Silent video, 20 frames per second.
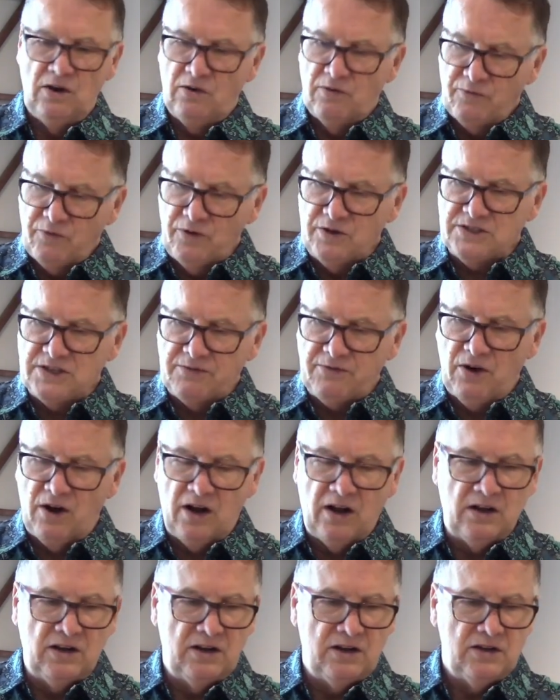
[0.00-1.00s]
First of
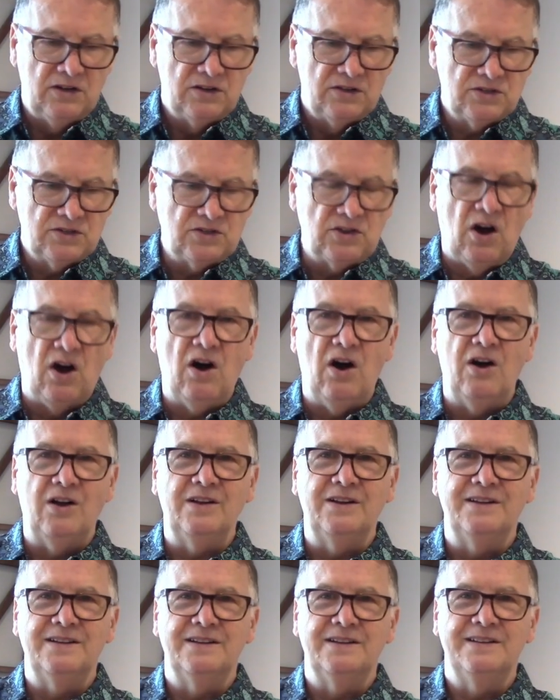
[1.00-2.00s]
all,
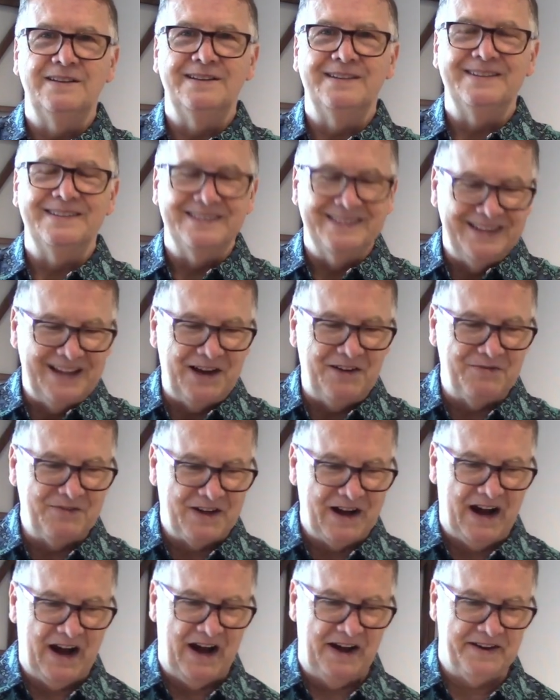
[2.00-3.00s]
Saul loved
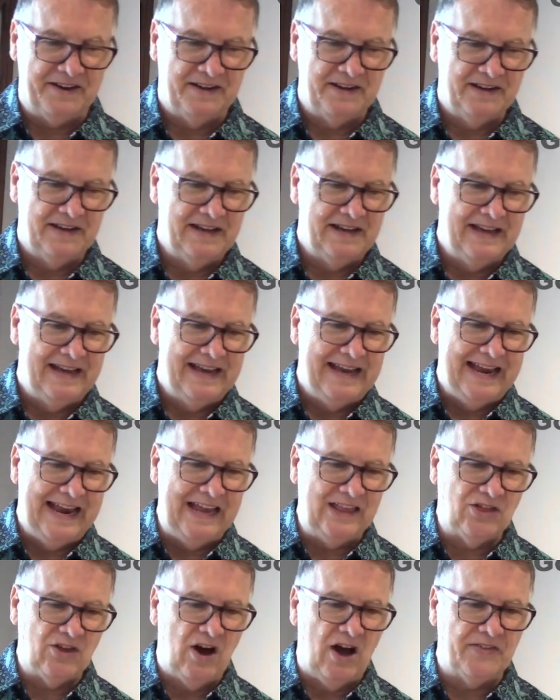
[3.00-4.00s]
God.
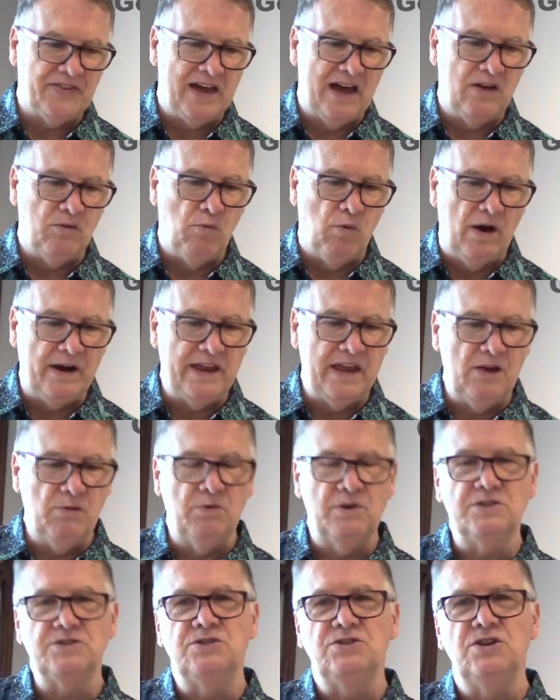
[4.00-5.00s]
He thought that what he
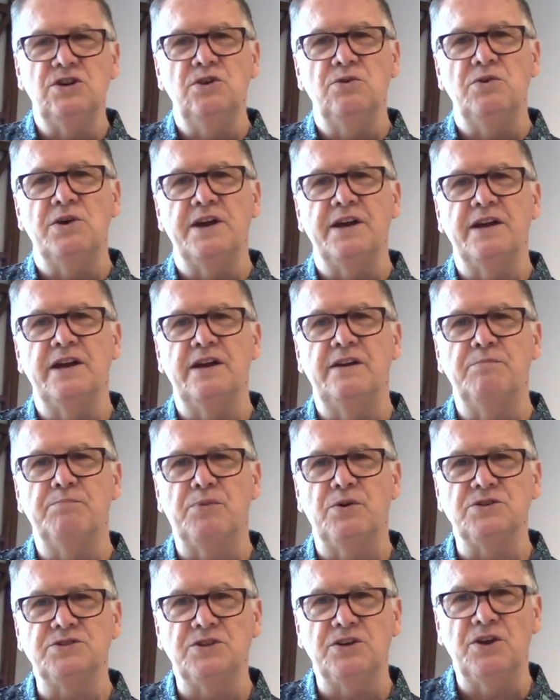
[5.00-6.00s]
was doing in
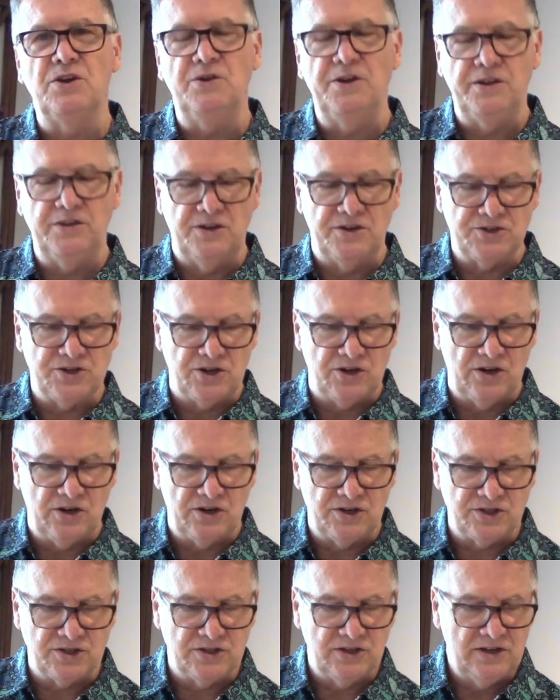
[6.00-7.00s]
persecuting the
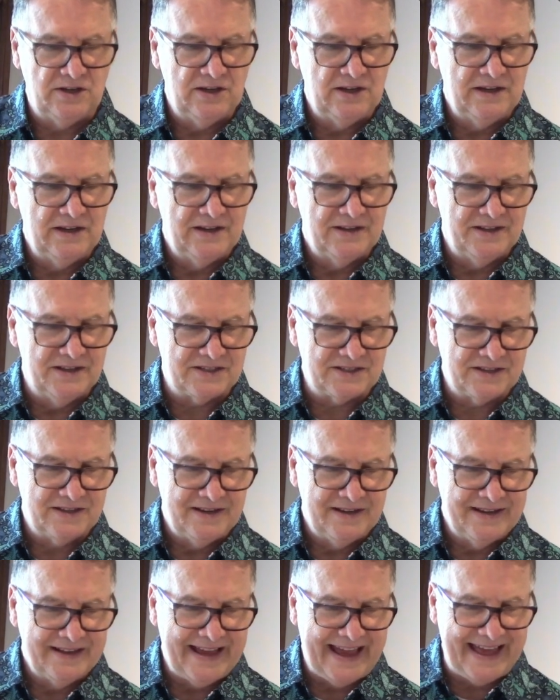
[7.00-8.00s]
church, this
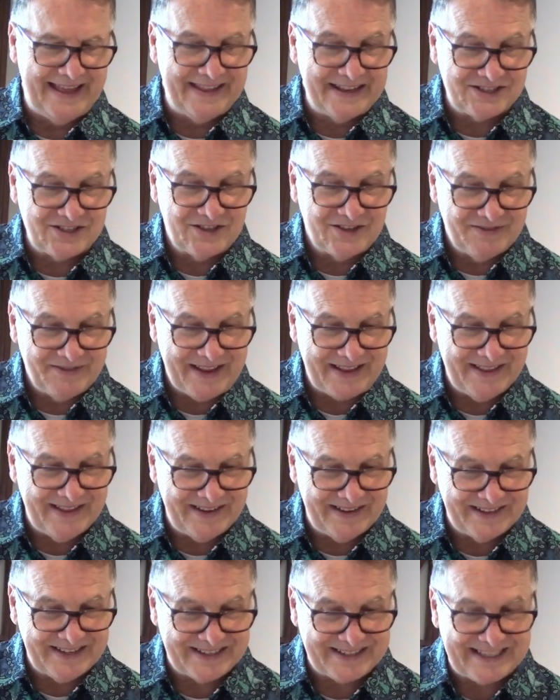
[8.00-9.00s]
and this,
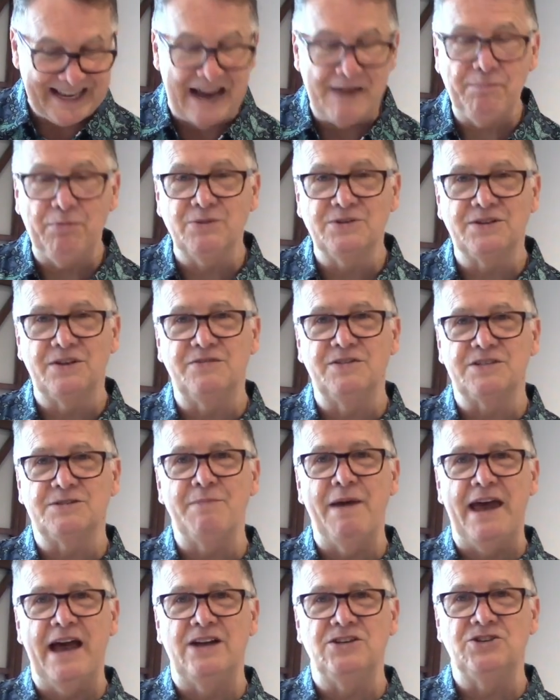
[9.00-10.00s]
the disciples of this
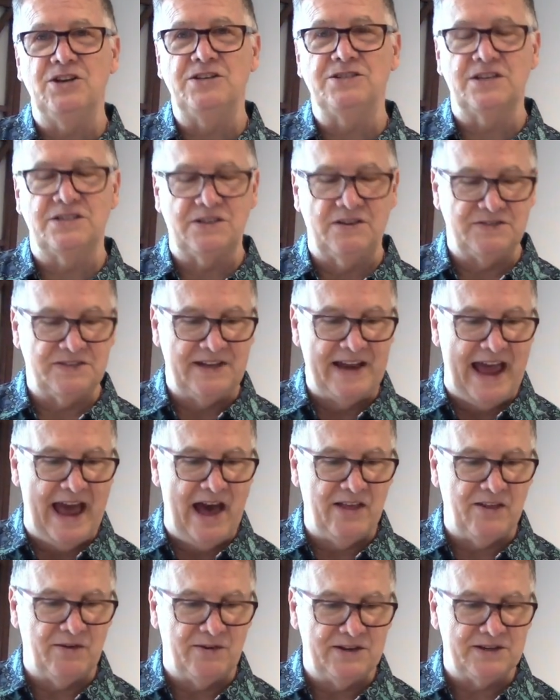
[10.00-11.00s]
man, Jesus of
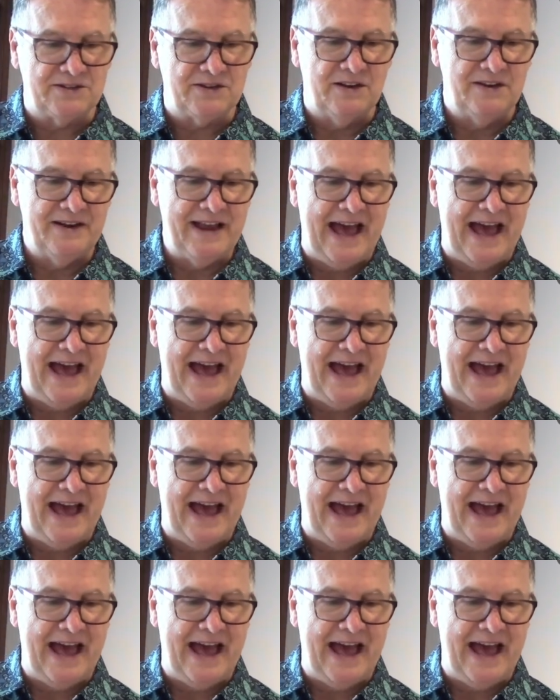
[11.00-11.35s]
Nazareth,